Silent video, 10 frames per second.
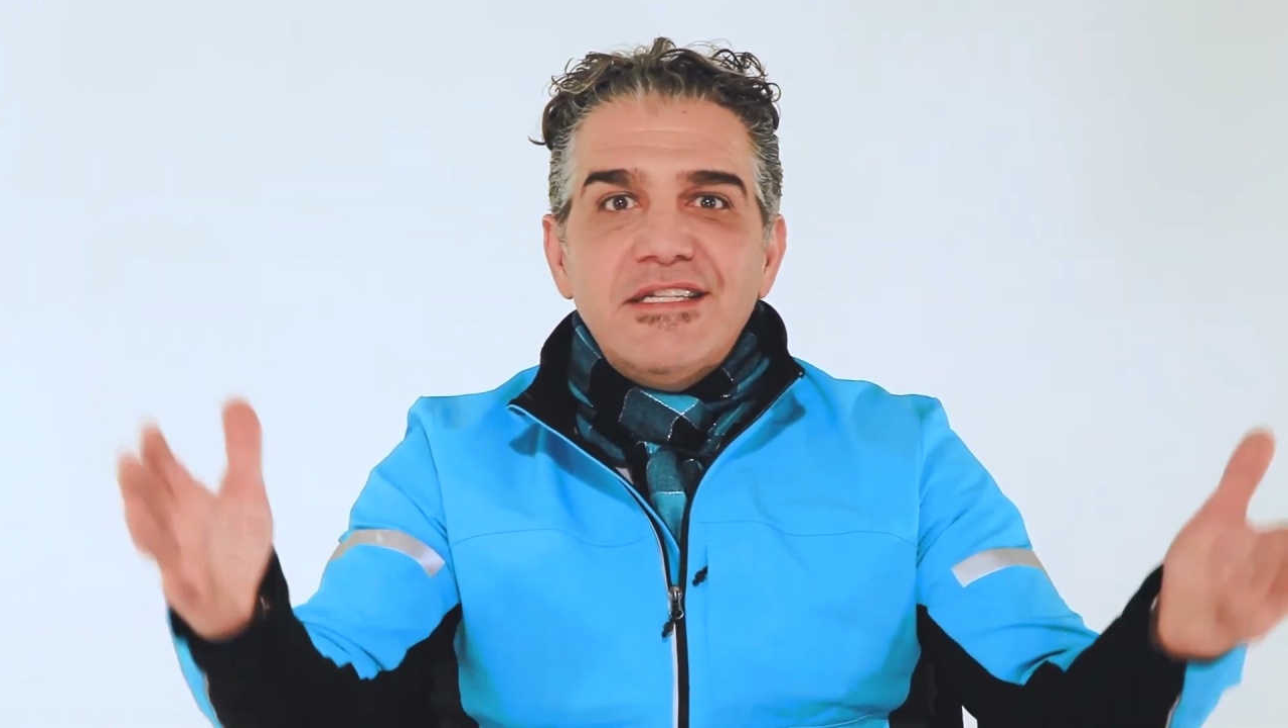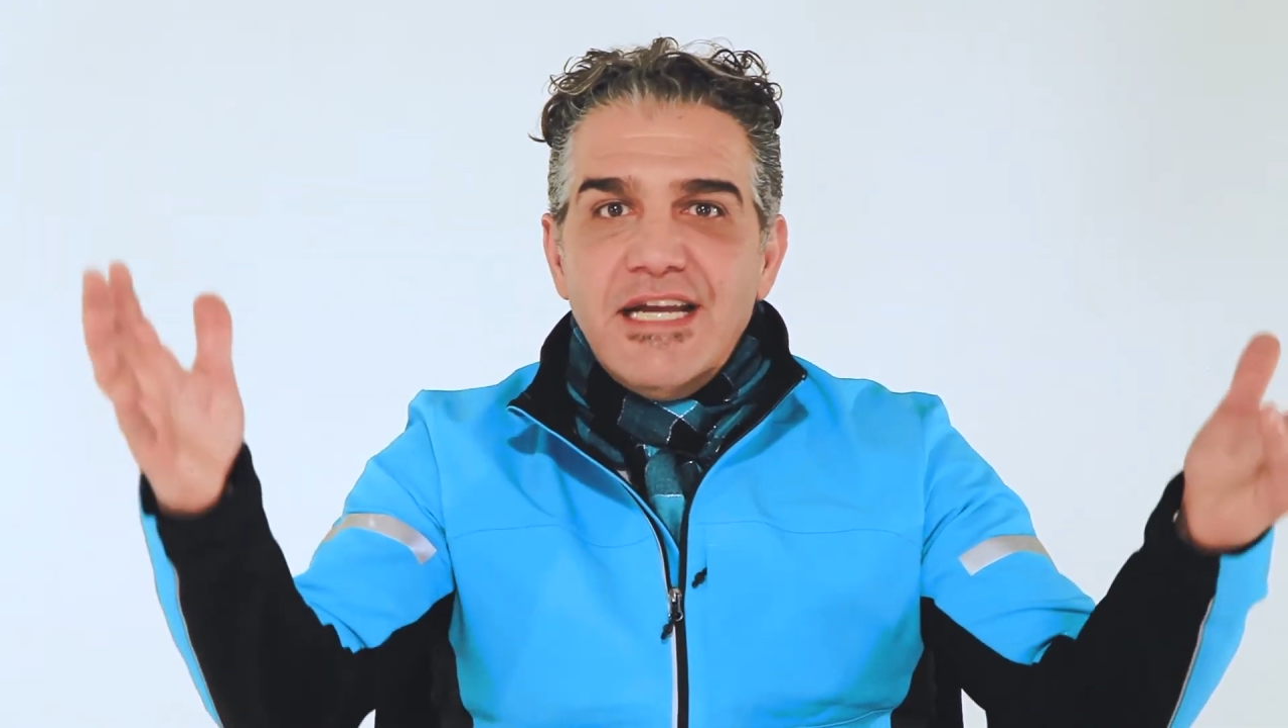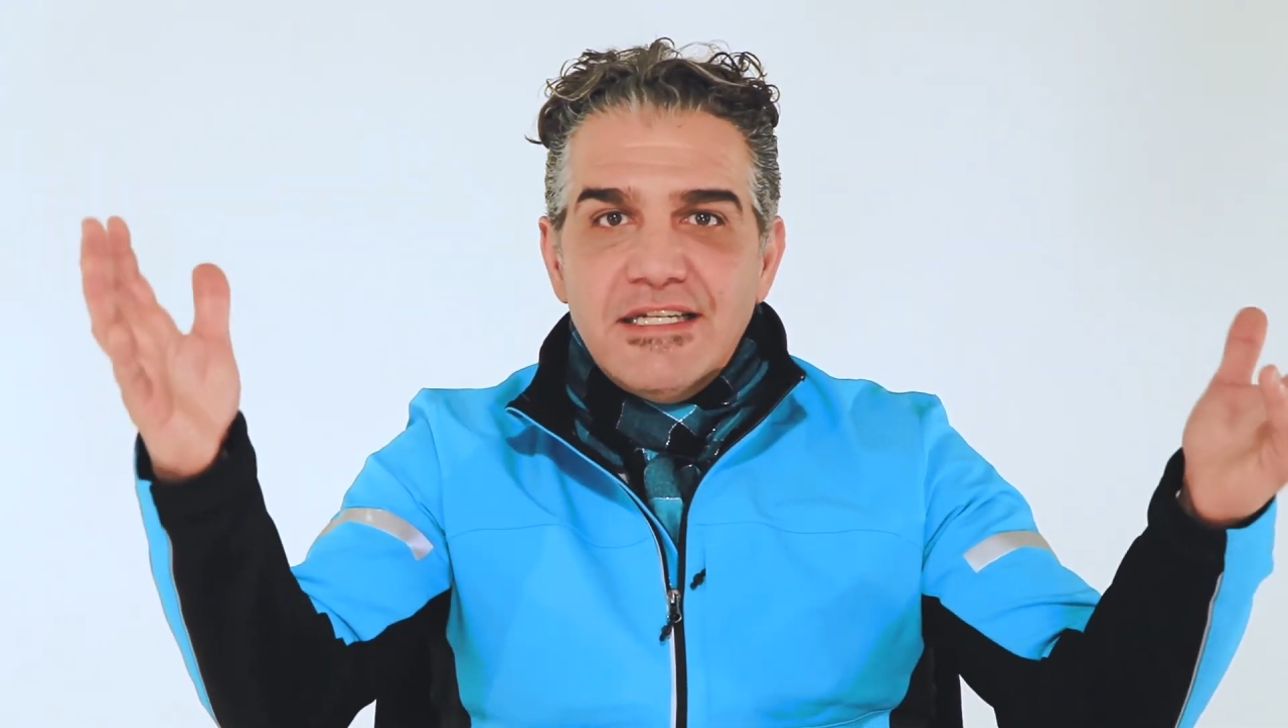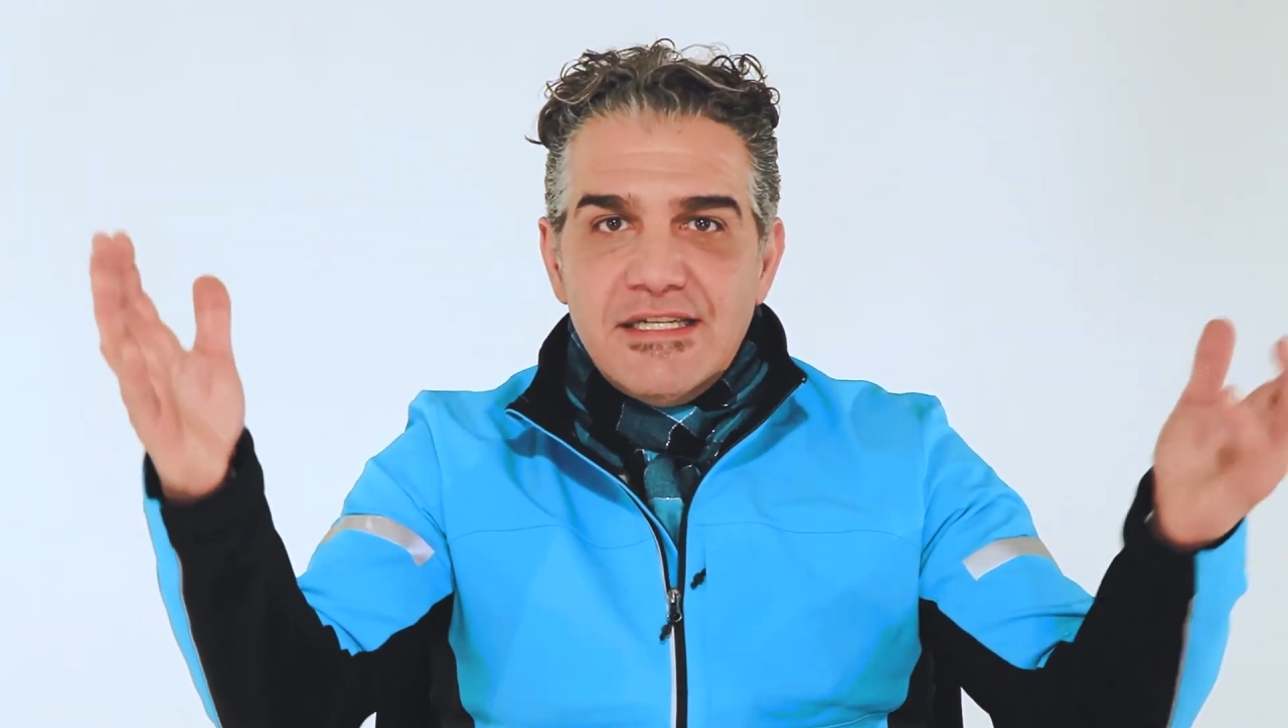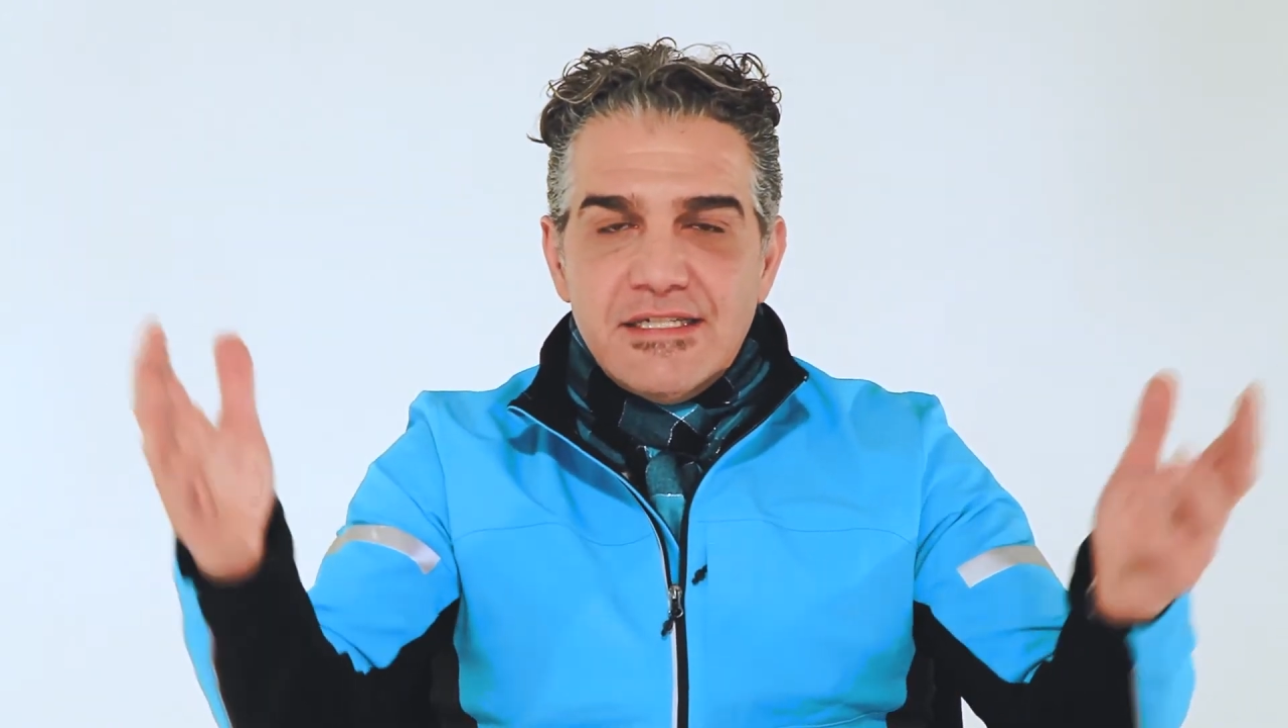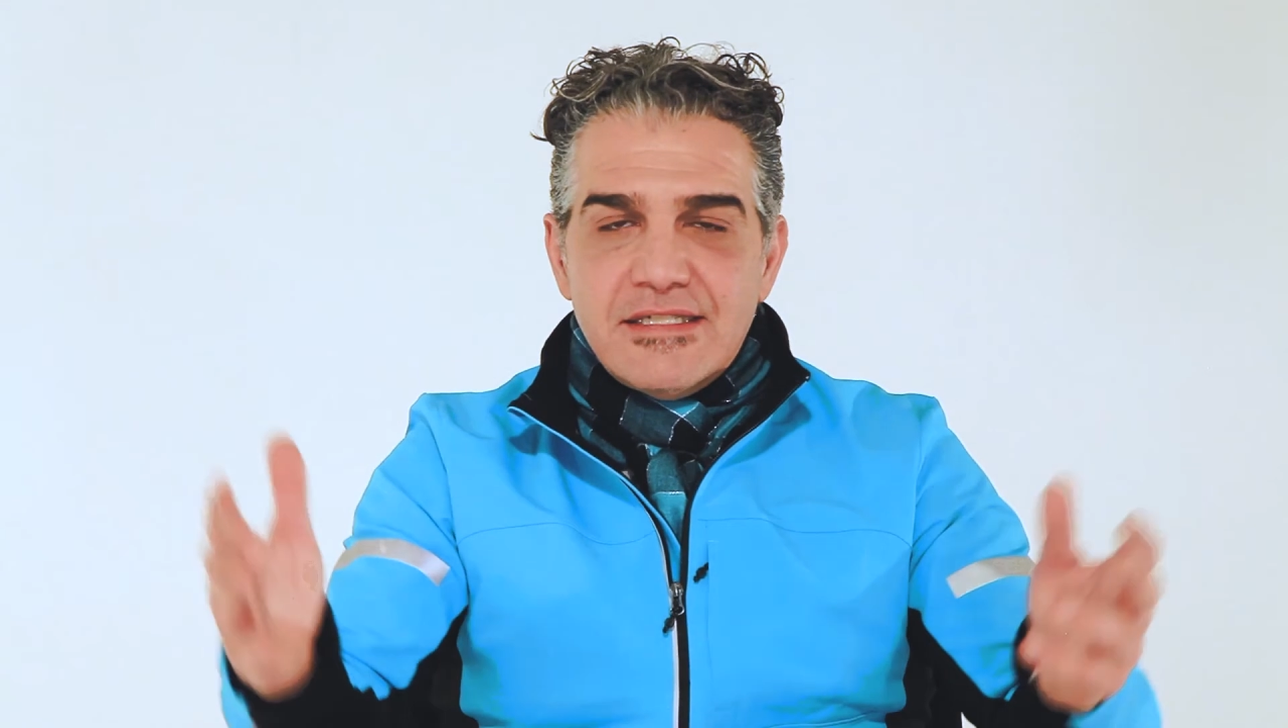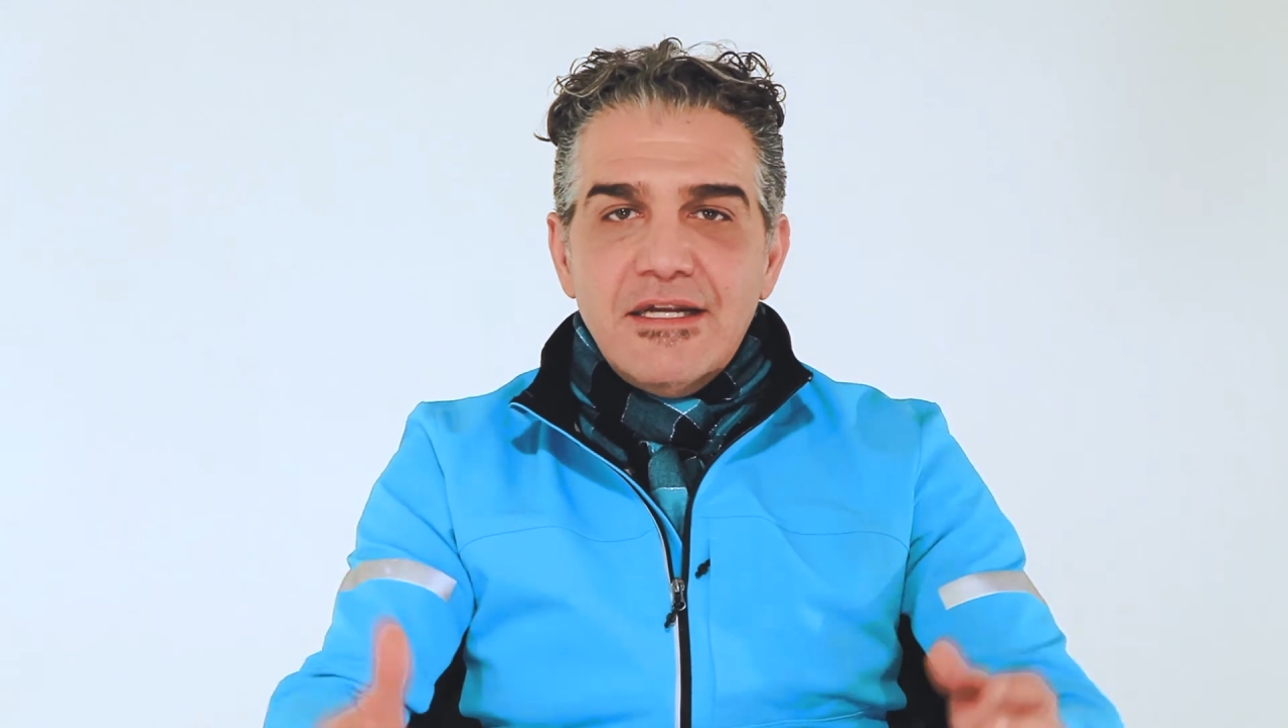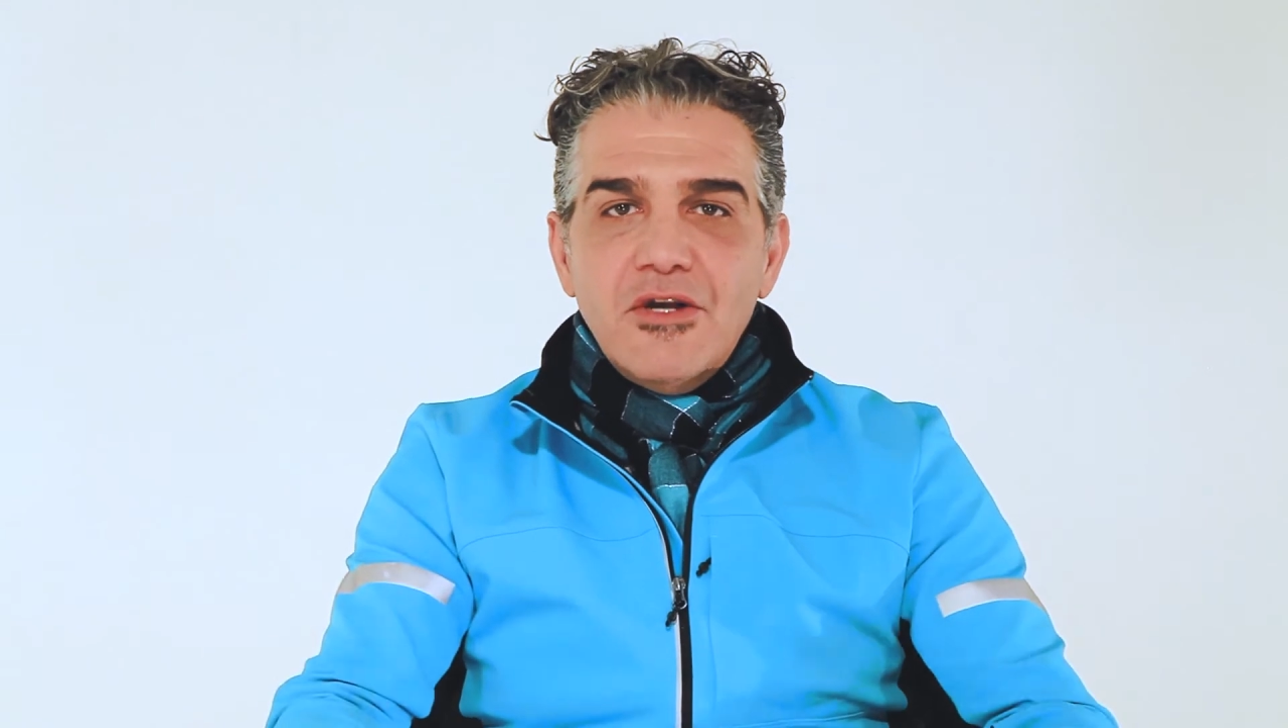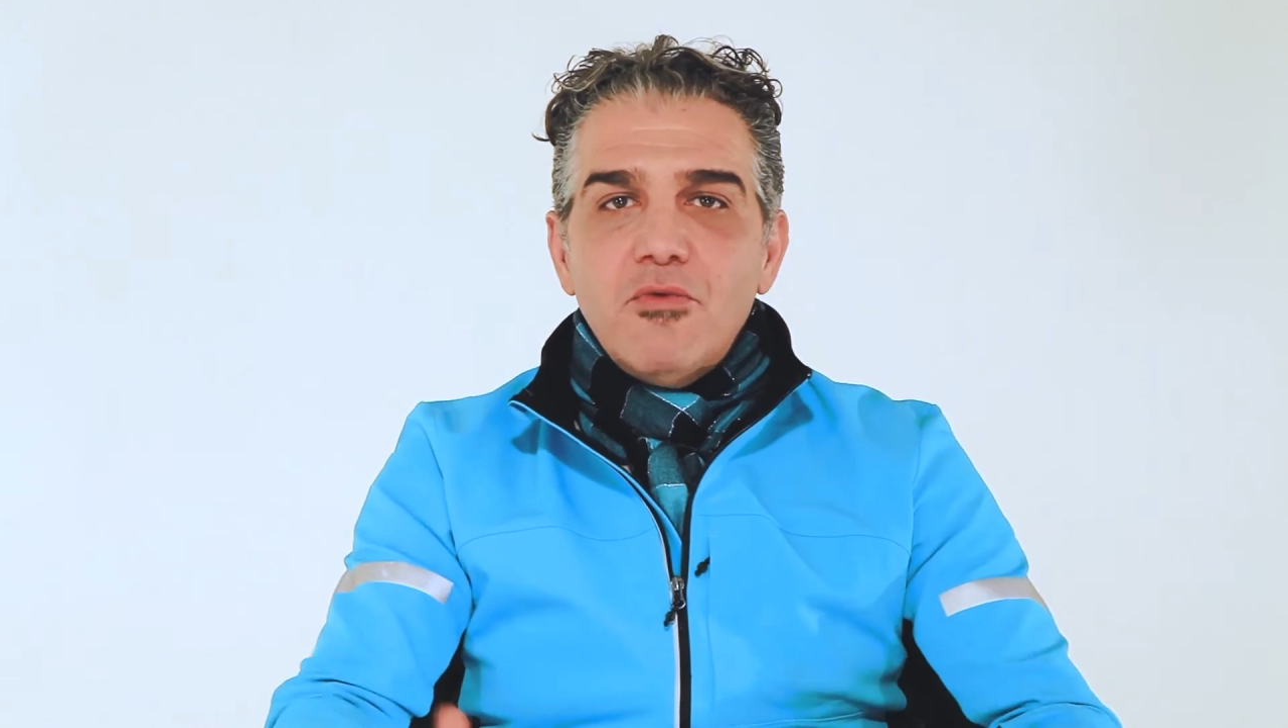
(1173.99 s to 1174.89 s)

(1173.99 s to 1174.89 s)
dentist,